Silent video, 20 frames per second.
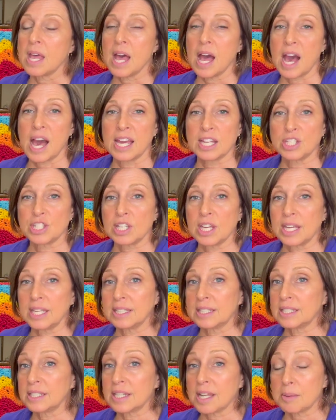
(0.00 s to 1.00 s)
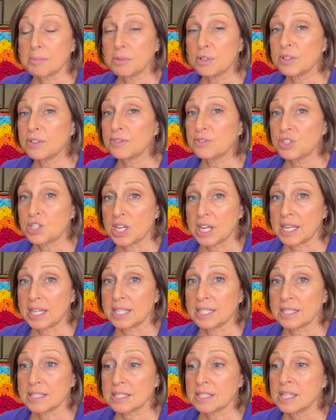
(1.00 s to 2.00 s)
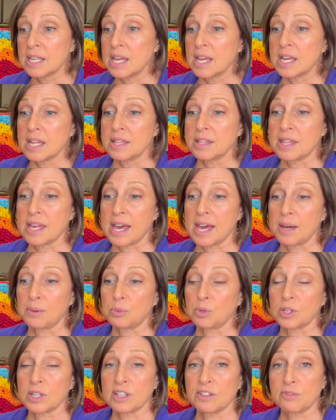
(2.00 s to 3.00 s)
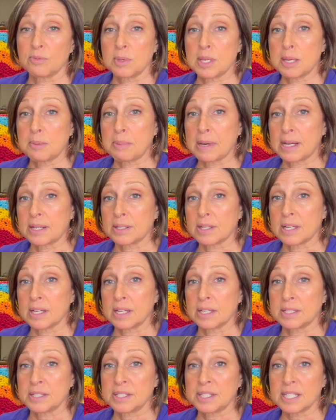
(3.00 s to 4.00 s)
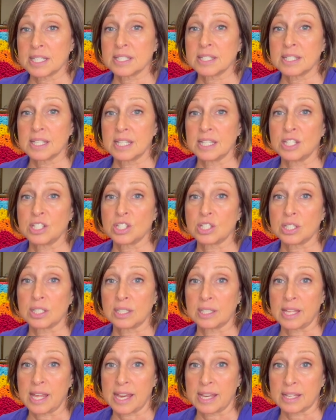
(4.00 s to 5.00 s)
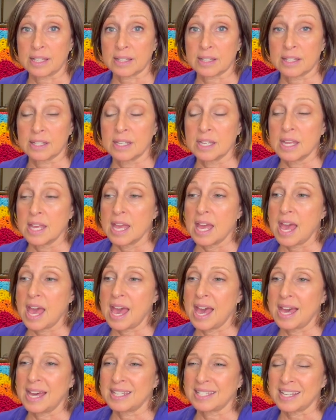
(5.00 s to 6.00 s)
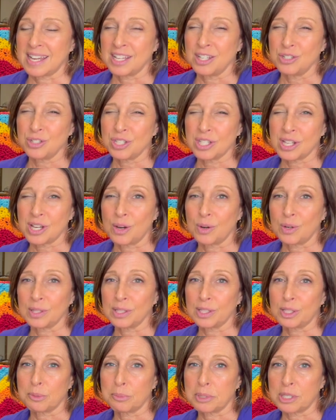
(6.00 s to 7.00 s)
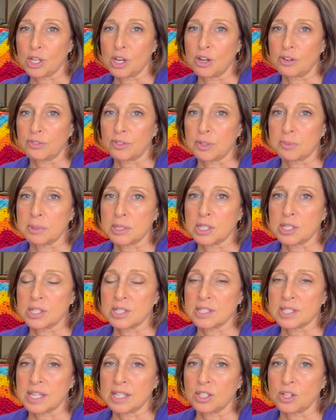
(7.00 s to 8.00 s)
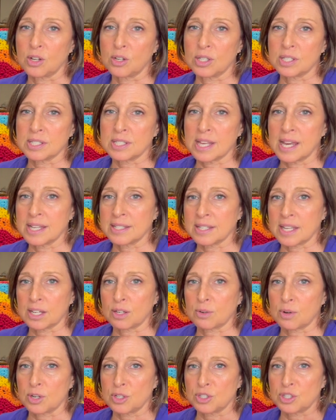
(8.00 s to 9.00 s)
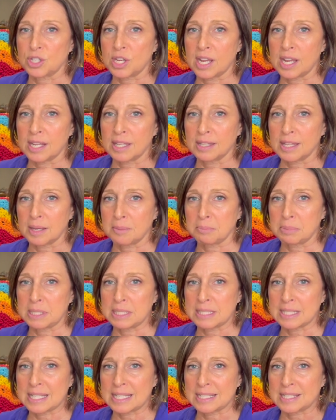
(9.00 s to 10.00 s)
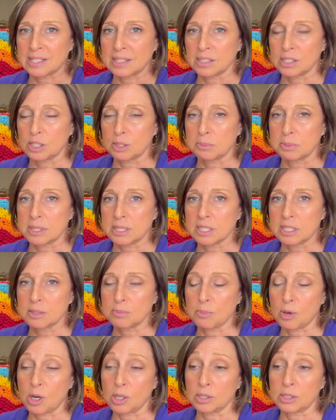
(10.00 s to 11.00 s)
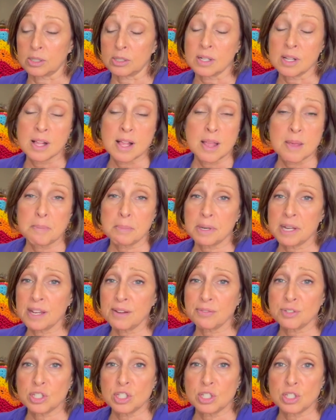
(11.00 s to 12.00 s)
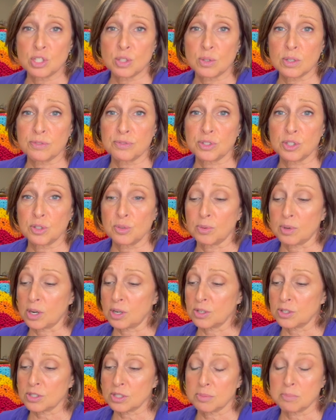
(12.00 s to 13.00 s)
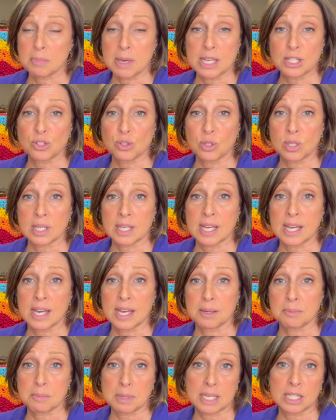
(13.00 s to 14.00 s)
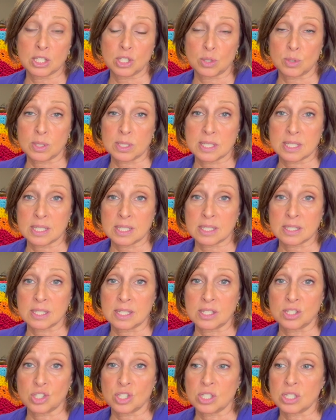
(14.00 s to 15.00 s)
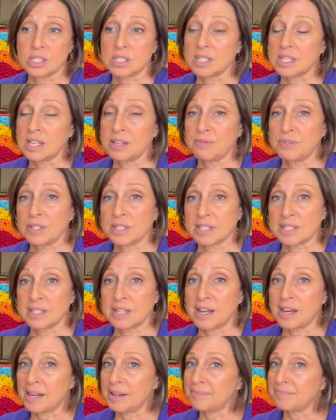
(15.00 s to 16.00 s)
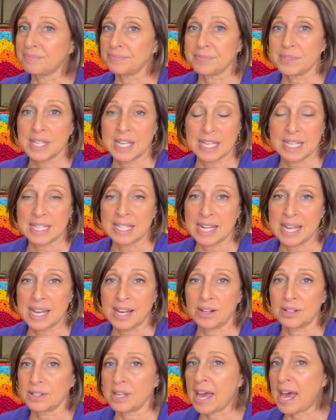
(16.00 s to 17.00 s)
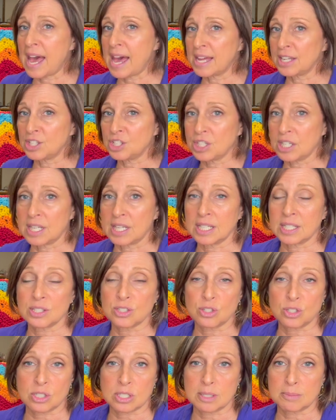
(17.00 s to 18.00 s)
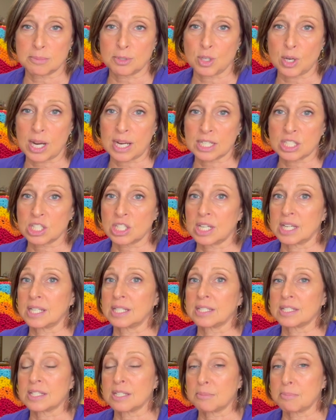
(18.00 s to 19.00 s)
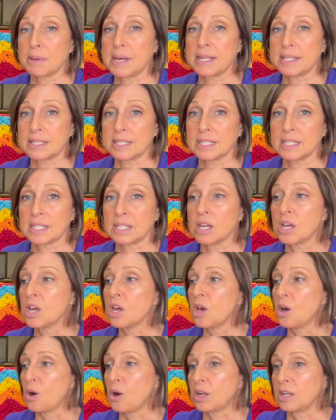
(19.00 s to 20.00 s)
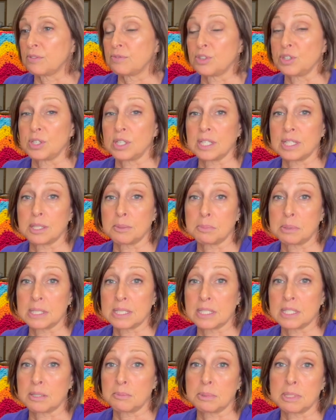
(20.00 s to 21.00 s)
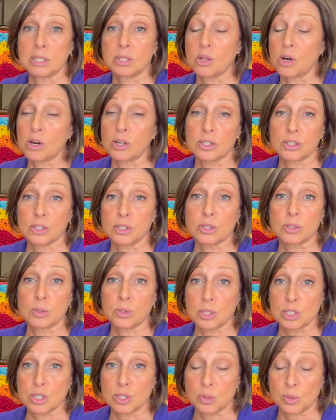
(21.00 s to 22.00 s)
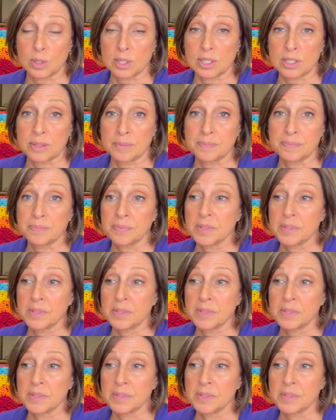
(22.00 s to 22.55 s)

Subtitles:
I chain the number of chains that will give me about a 6-inch length. And I usually go a little bit over because I notice as I crochet that piece gets a little bit smaller. But after you do a few rows, measure it again, make sure it's 6 inches. If it's not, take it out, add chains or subtract chains depending on if you need the piece to be longer or shorter.